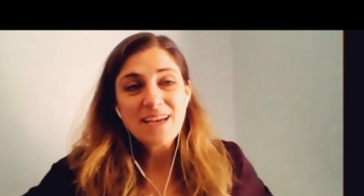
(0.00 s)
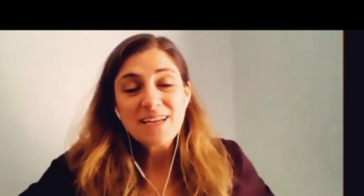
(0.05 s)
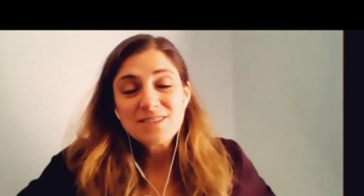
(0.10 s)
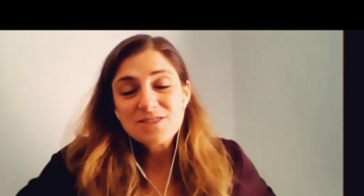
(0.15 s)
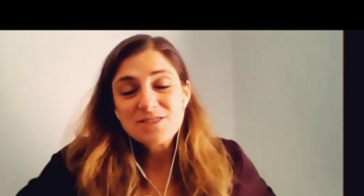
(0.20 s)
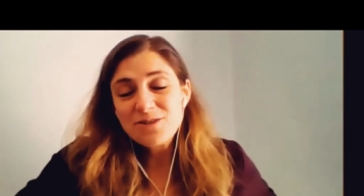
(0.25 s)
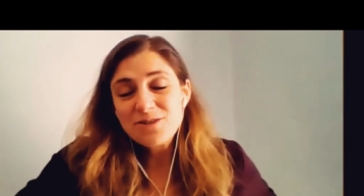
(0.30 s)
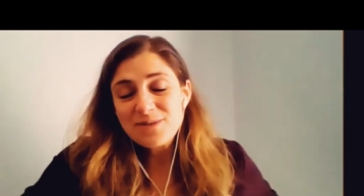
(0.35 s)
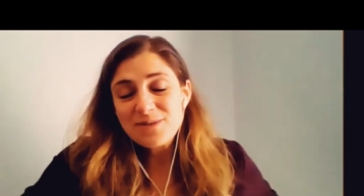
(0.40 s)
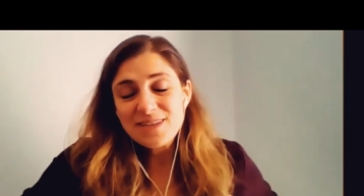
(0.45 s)

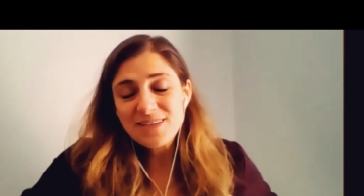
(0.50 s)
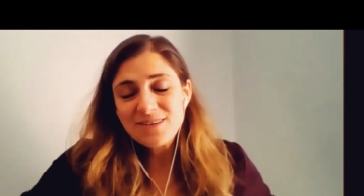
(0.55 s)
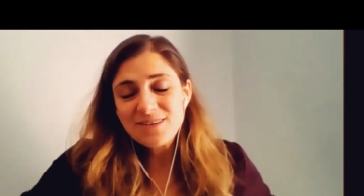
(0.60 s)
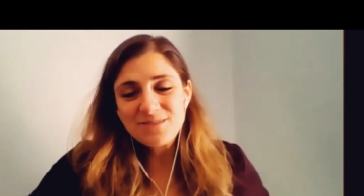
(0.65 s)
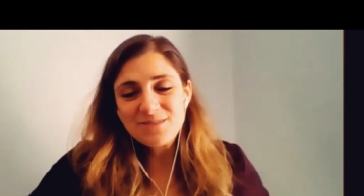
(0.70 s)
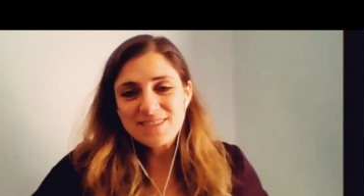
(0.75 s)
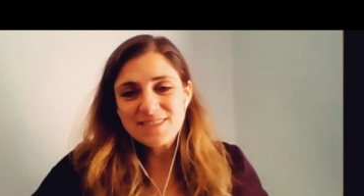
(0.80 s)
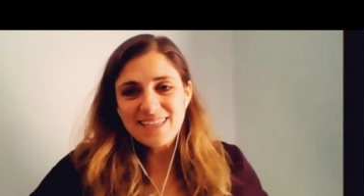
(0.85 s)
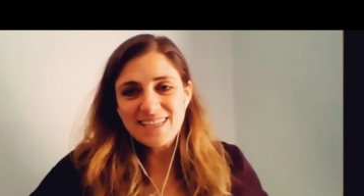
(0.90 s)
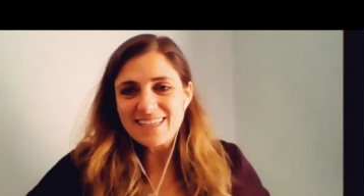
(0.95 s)
So, you know,
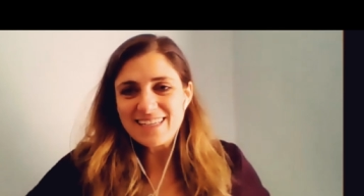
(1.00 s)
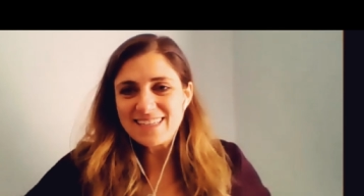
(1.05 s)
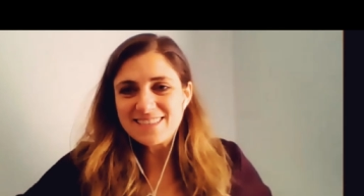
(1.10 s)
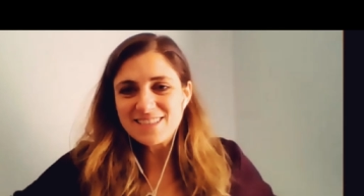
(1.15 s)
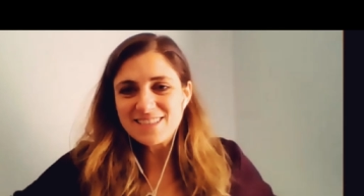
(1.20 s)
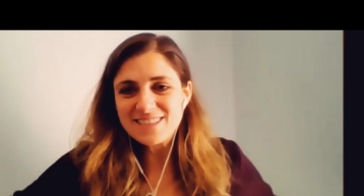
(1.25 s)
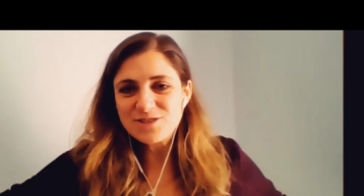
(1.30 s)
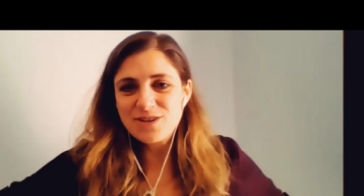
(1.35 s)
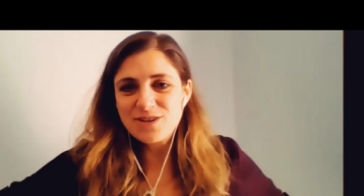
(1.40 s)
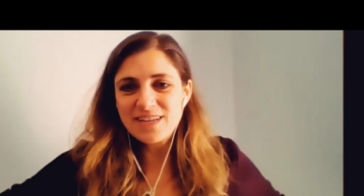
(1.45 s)
it's
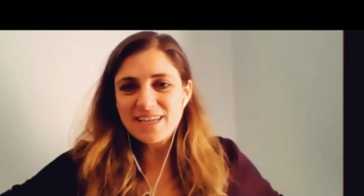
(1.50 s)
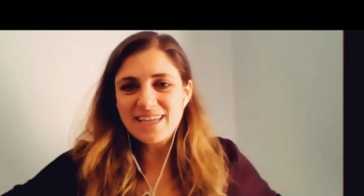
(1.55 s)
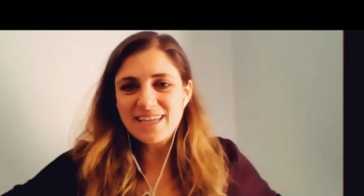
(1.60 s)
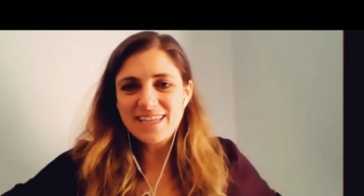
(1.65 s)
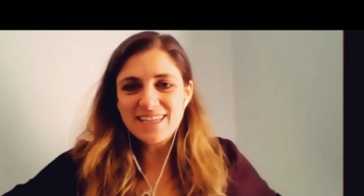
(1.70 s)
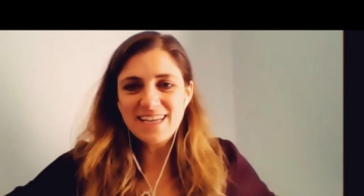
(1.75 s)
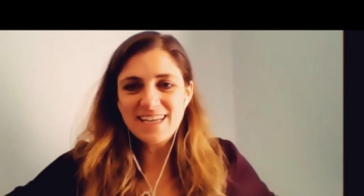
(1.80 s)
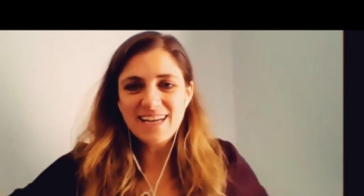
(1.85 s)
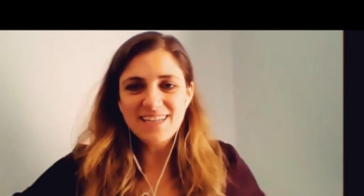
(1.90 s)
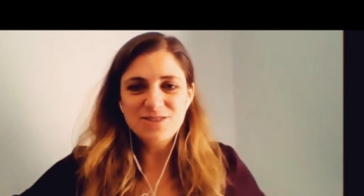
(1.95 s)
a
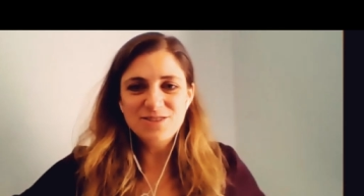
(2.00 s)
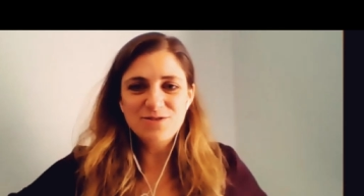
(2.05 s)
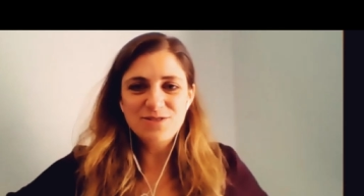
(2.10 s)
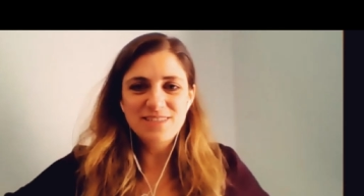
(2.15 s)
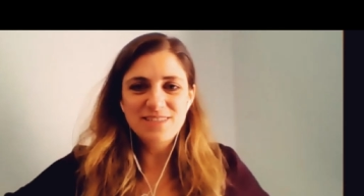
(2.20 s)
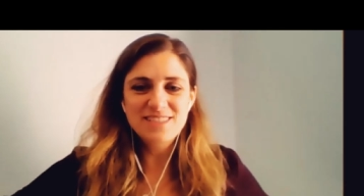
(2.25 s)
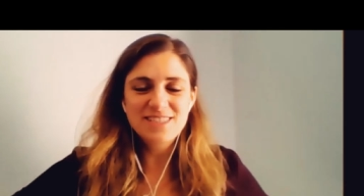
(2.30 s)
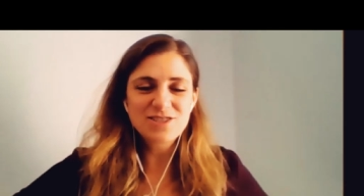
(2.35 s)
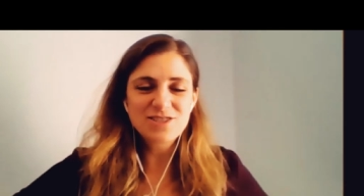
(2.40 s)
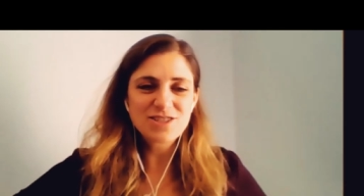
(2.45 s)
tricky kind of
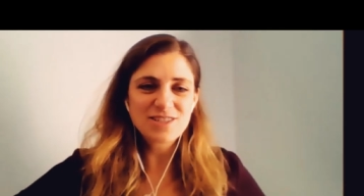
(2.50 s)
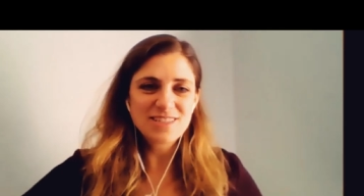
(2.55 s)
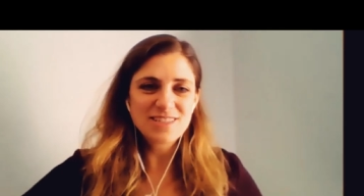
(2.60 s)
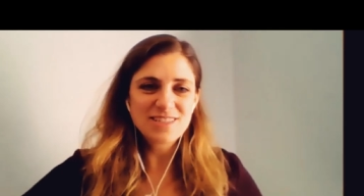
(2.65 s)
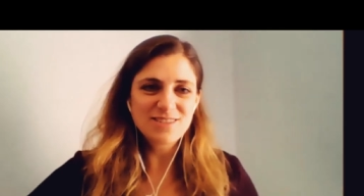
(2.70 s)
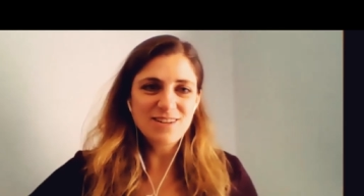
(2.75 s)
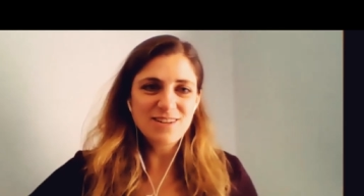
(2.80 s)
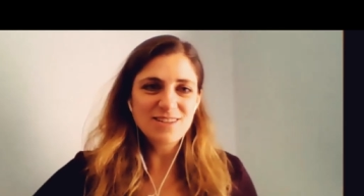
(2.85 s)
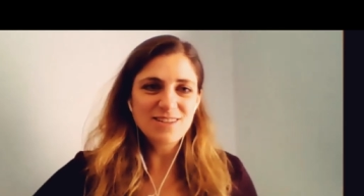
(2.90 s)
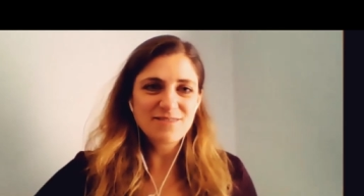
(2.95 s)
transition as
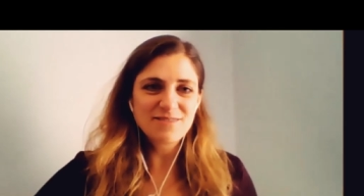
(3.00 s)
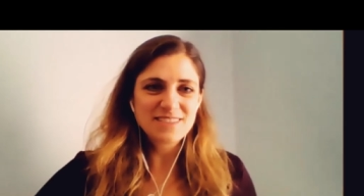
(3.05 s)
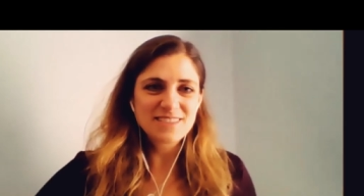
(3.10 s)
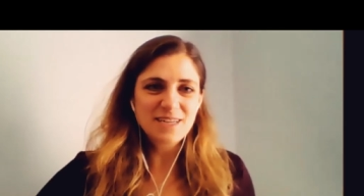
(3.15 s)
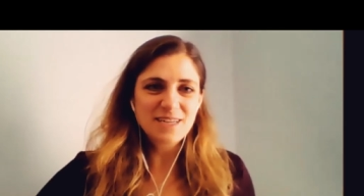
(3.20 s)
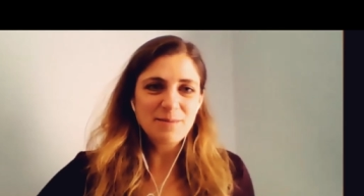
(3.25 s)
all of these